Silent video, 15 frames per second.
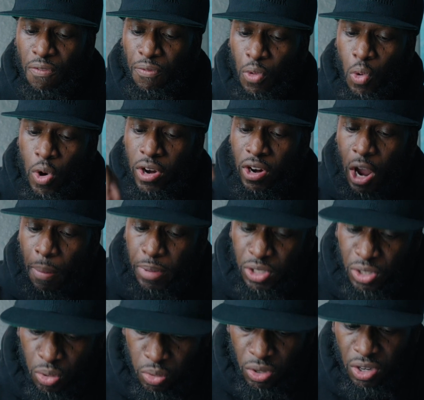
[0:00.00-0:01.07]
for an
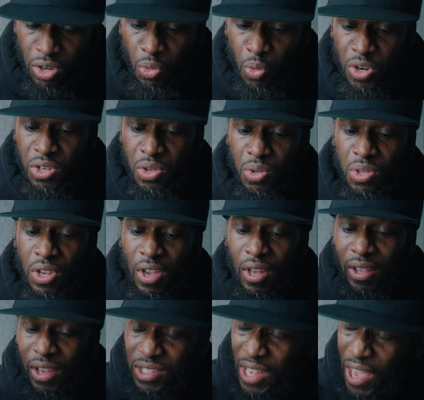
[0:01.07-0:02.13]
opportunity,
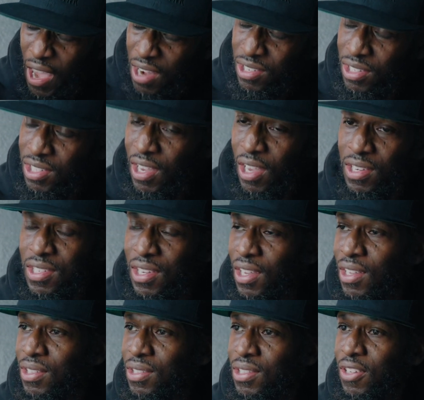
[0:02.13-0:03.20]
as the ancient text
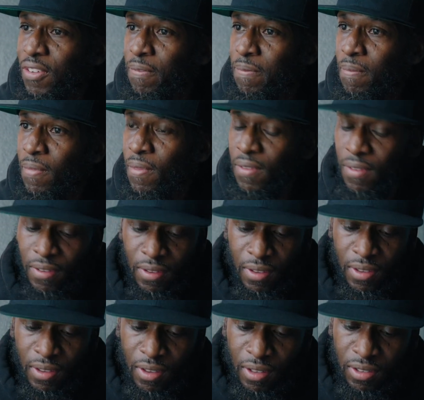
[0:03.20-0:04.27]
says,
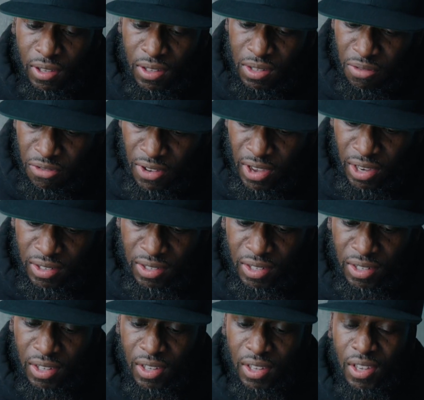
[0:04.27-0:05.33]
to this effect,
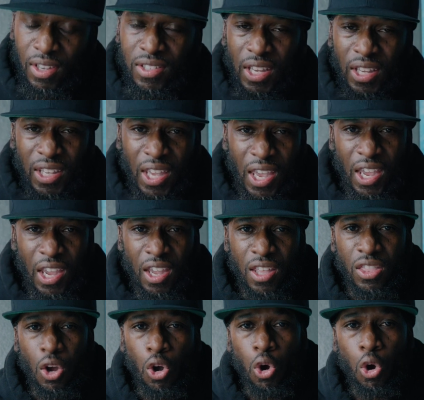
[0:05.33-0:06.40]
to
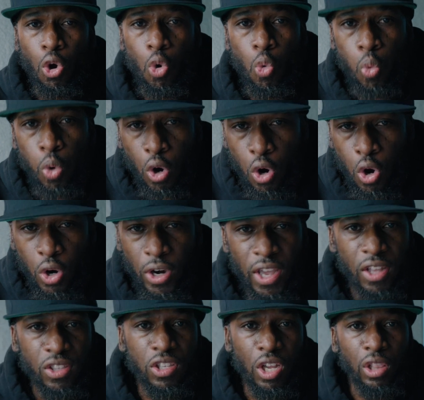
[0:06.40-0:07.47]
gain the whole world
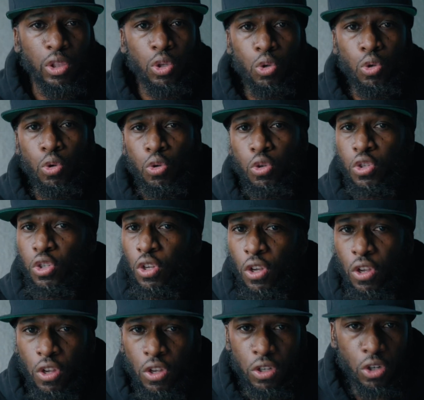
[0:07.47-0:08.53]
and to lose
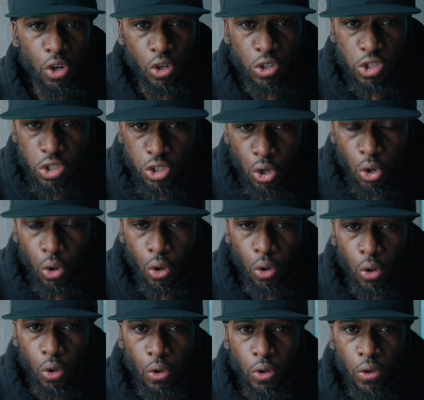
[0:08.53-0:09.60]
your
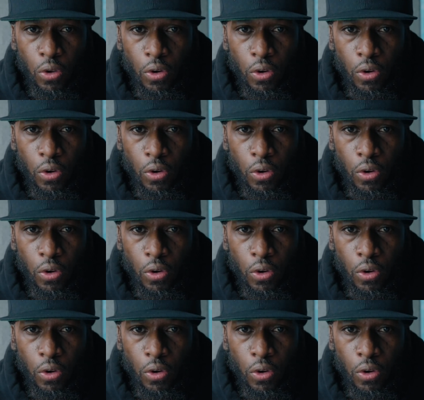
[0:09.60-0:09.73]
soul.